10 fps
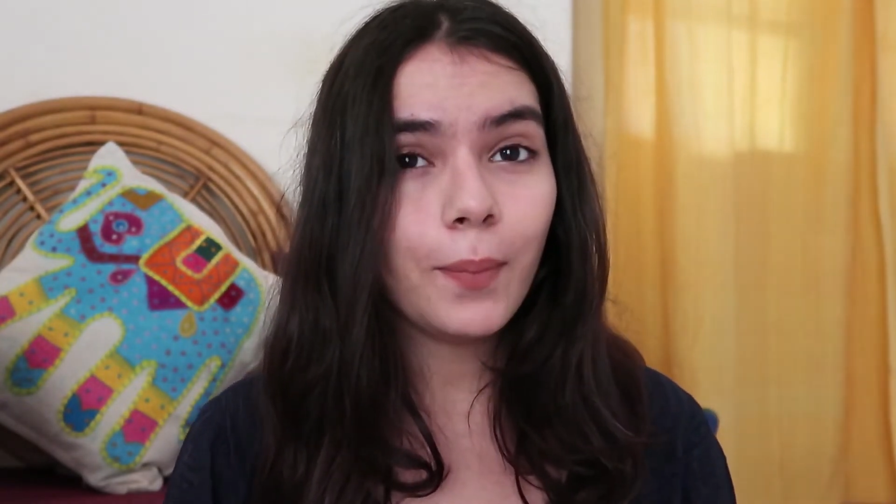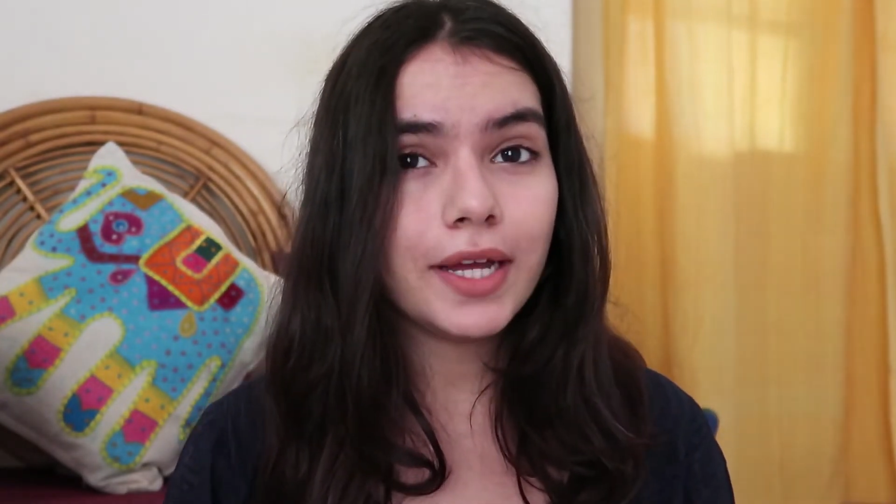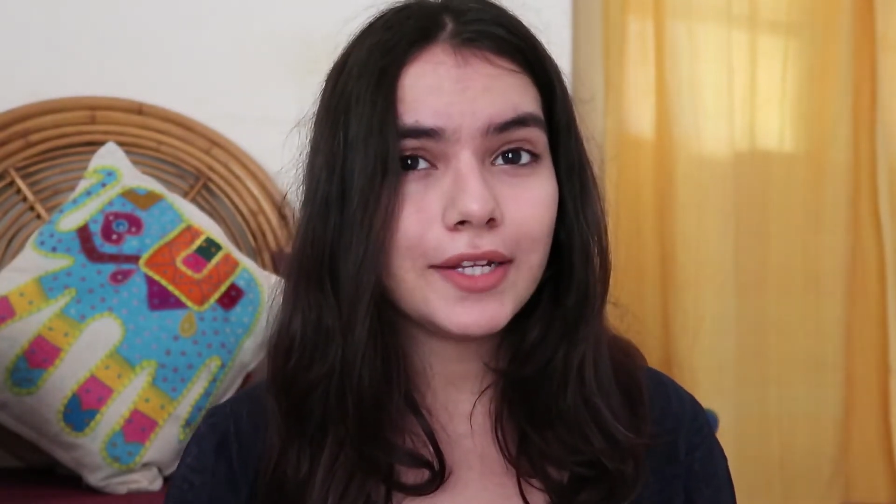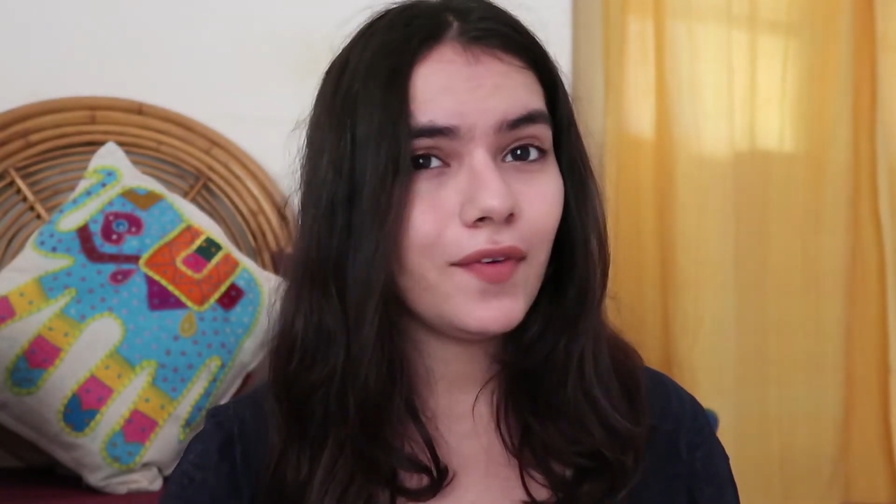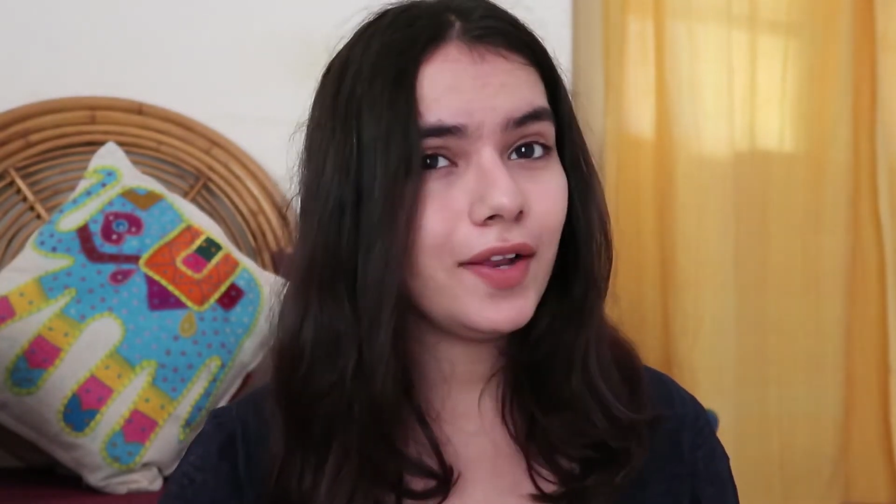
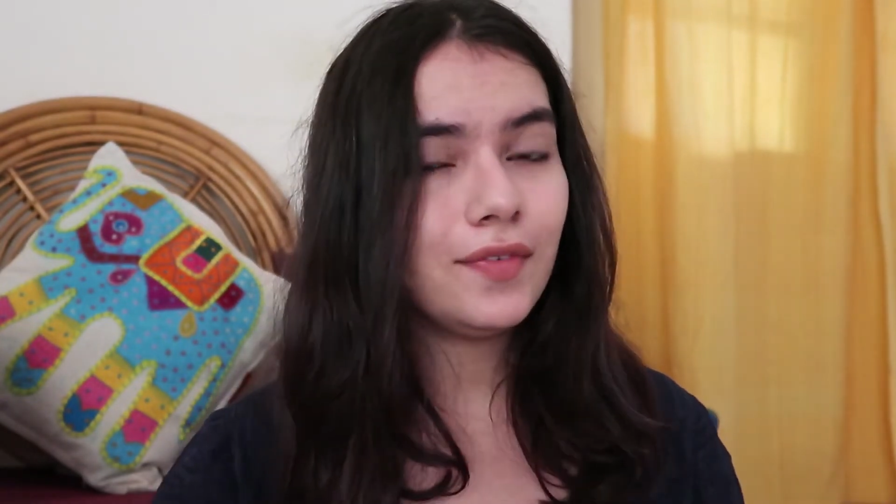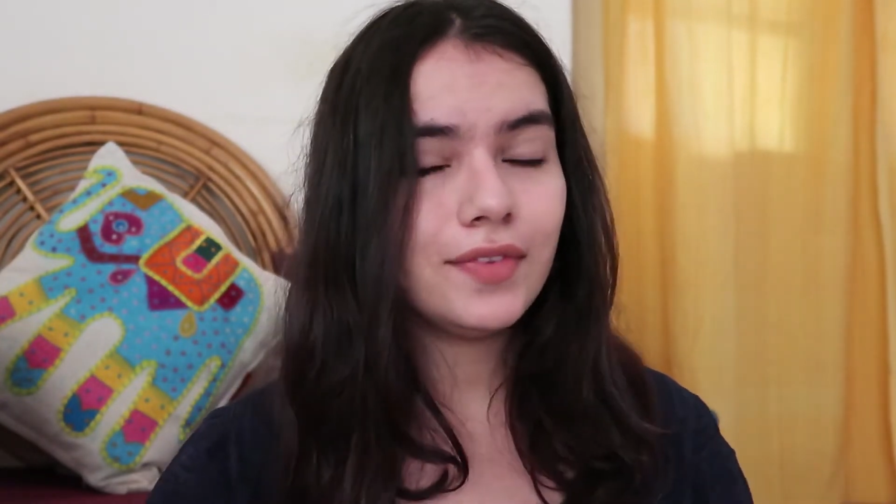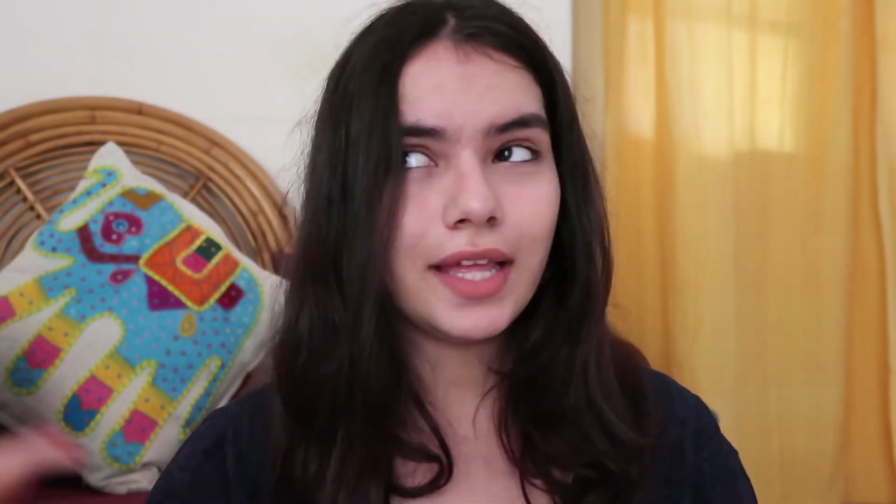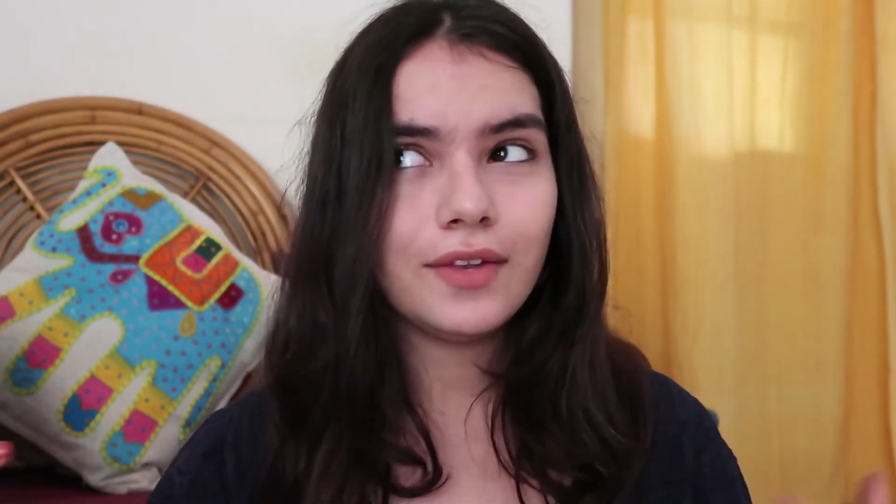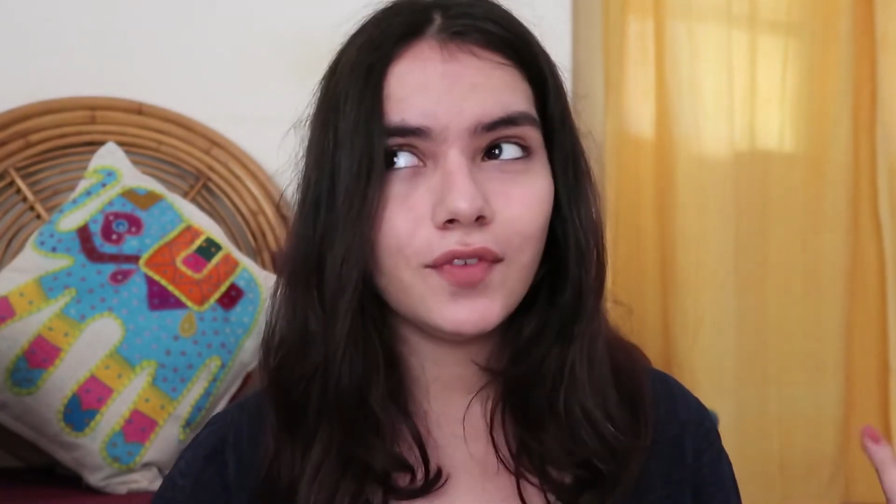but
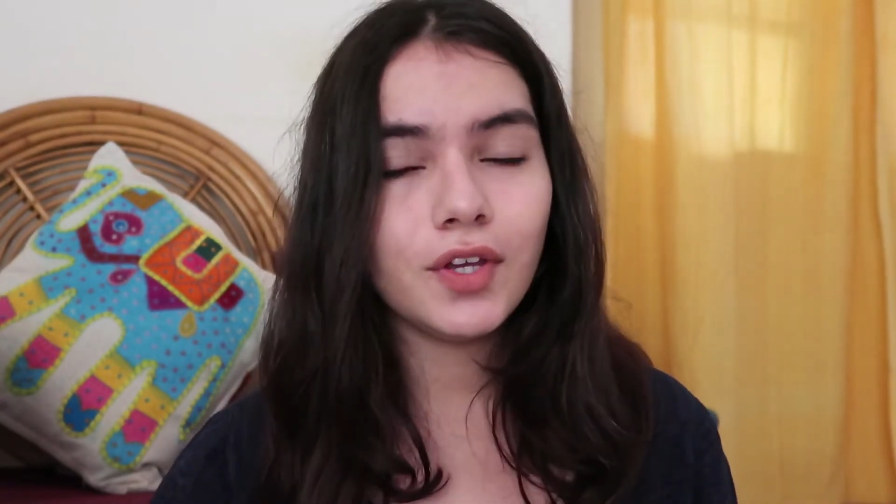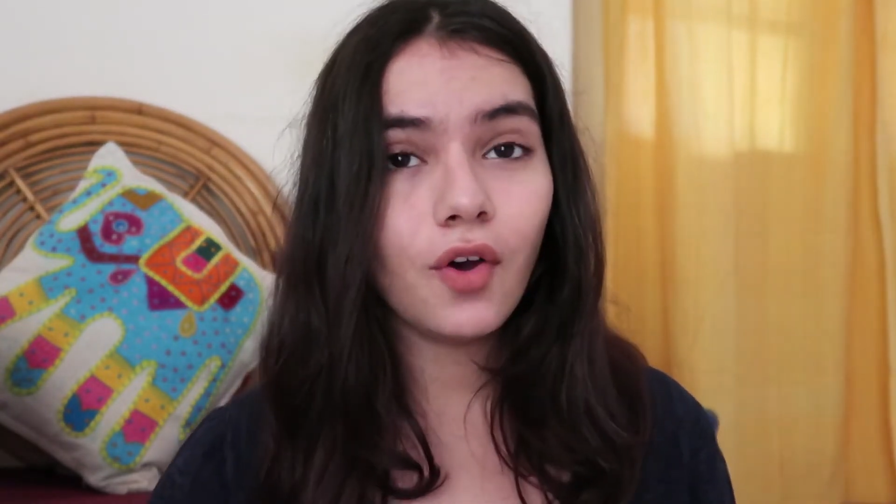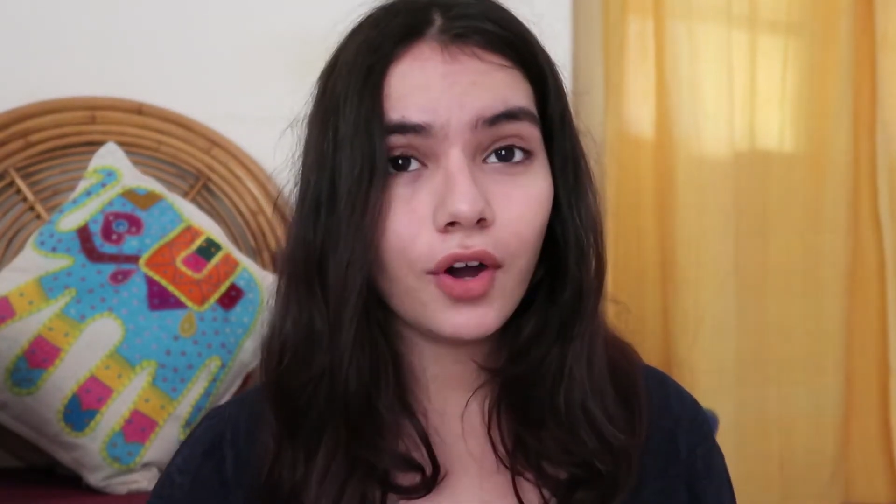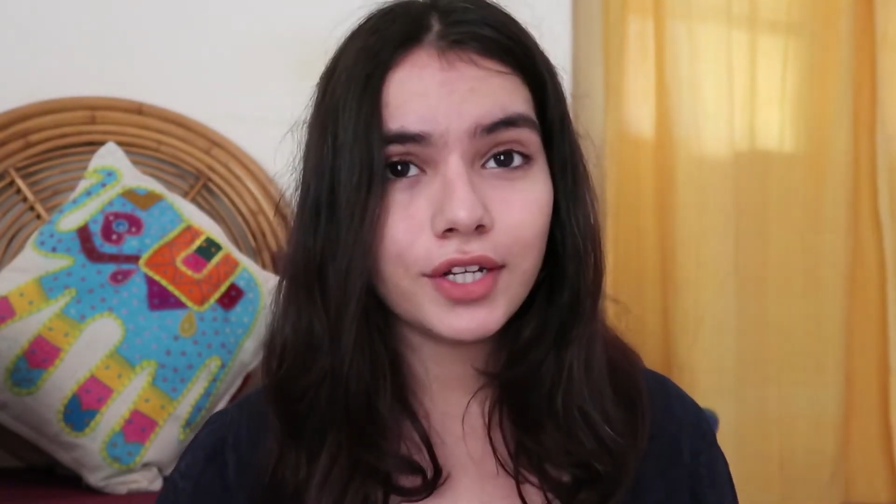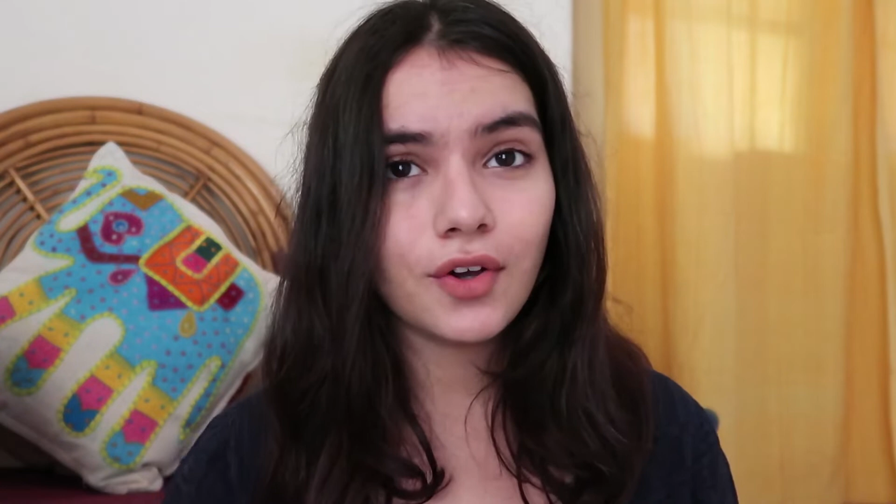then we
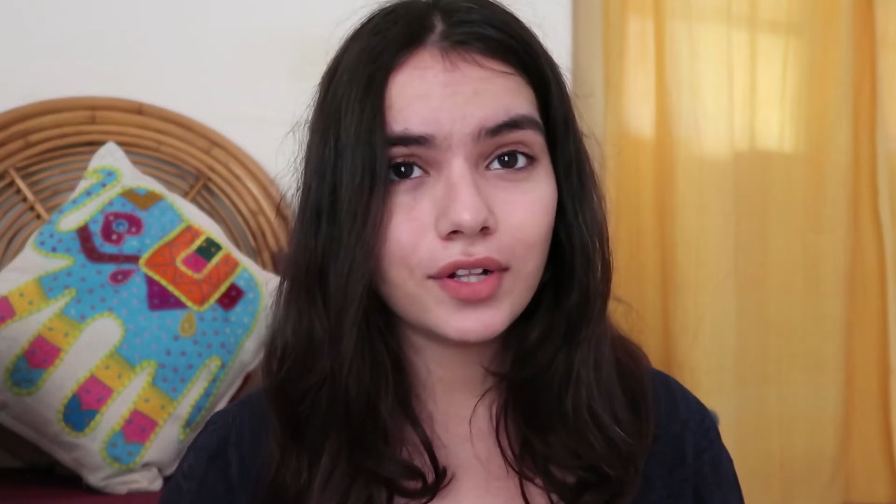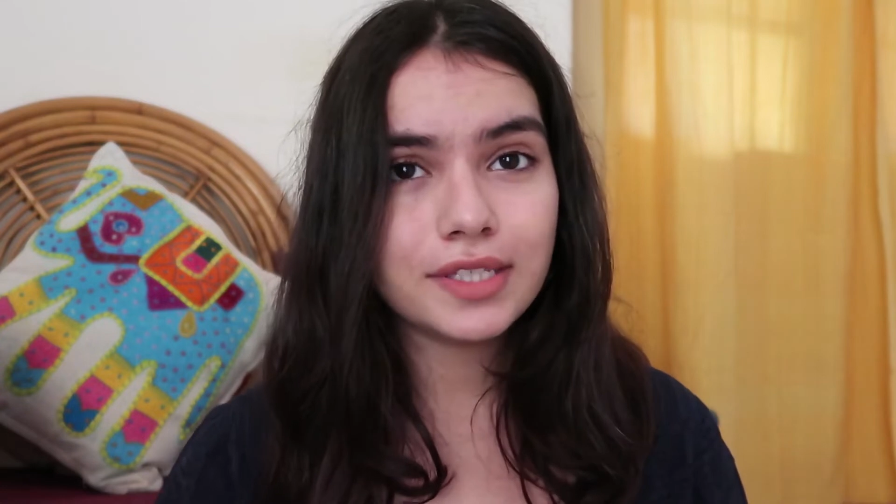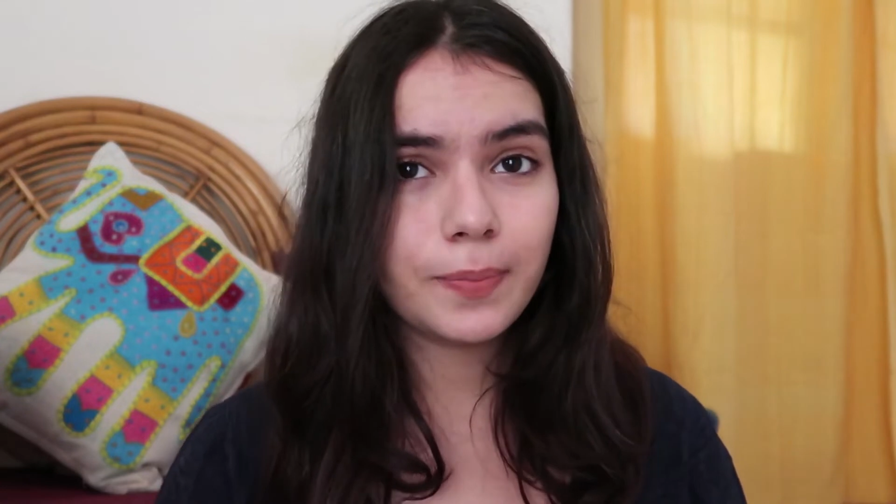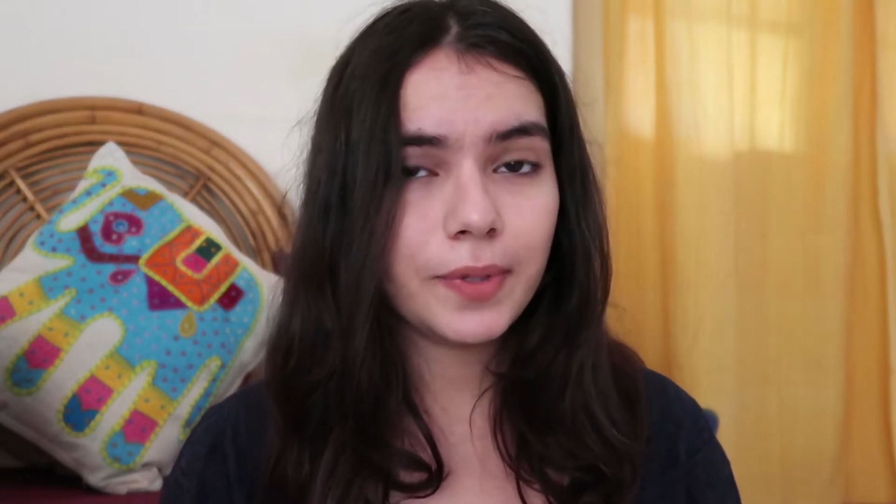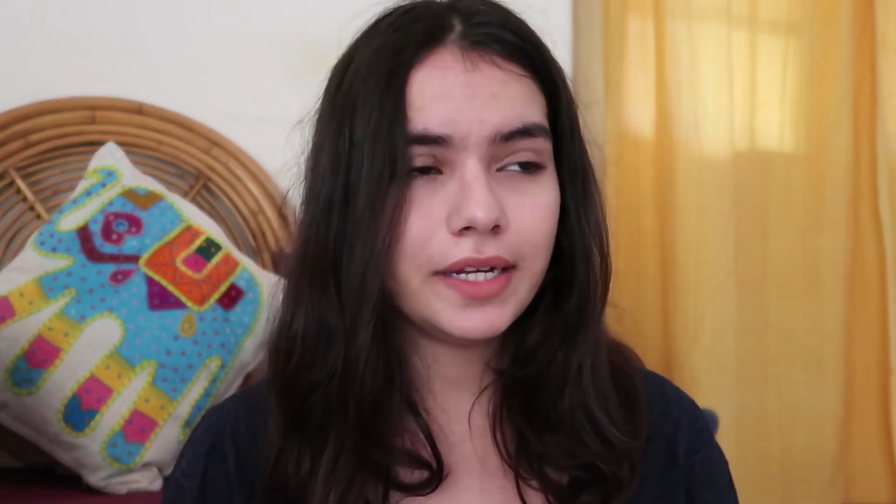got all
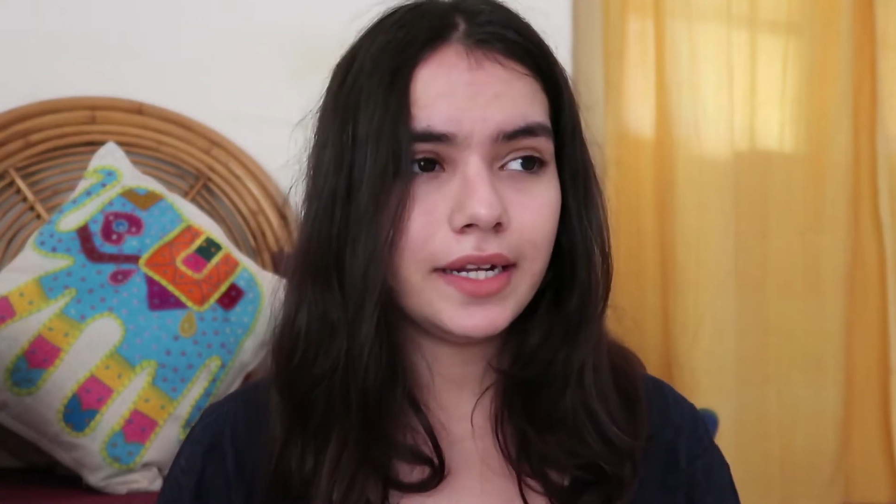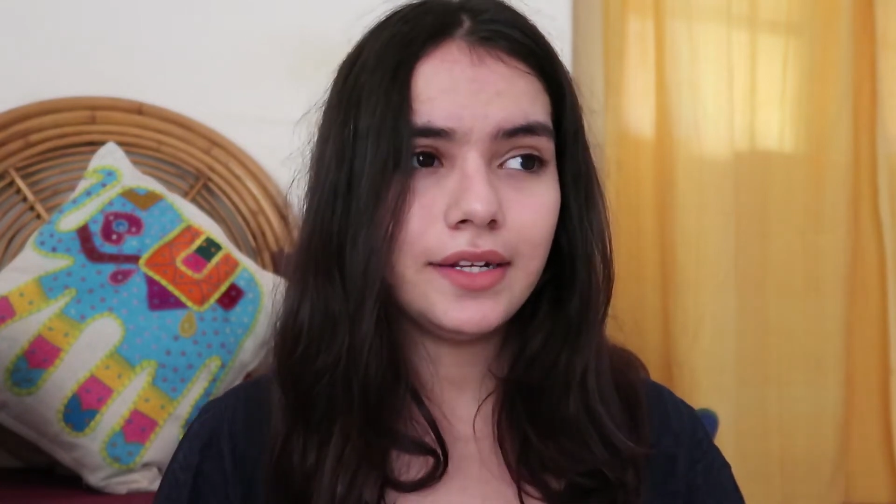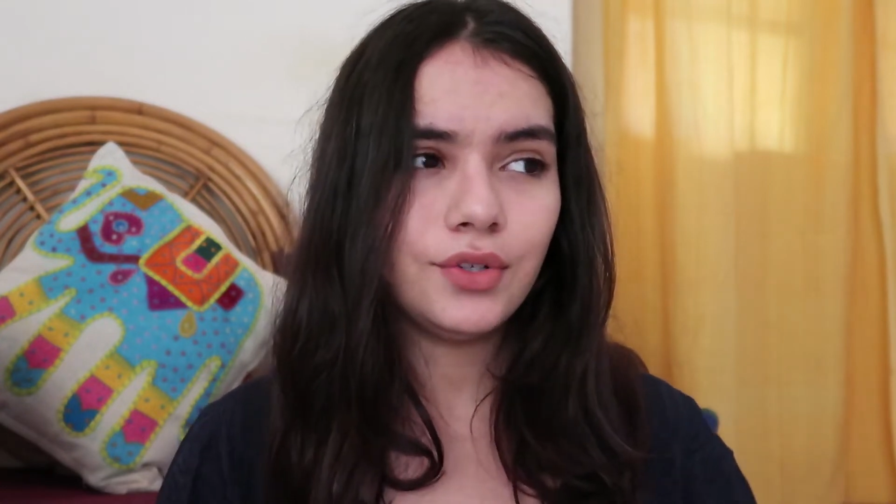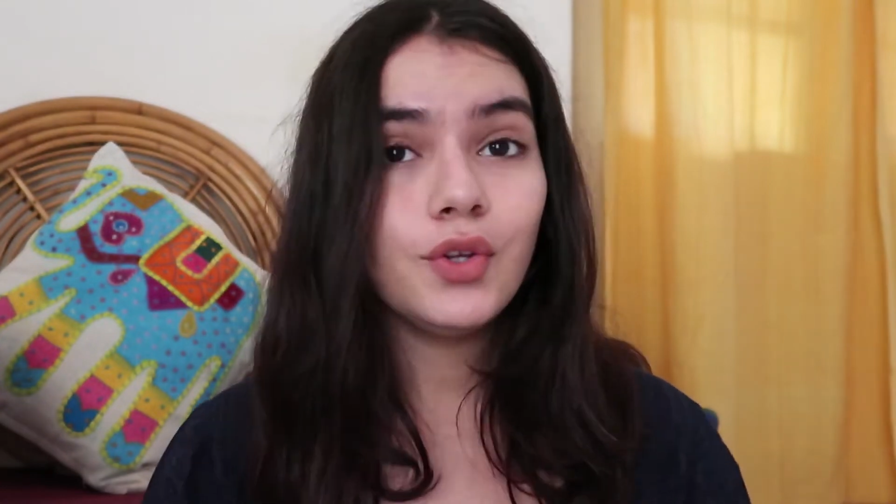separated,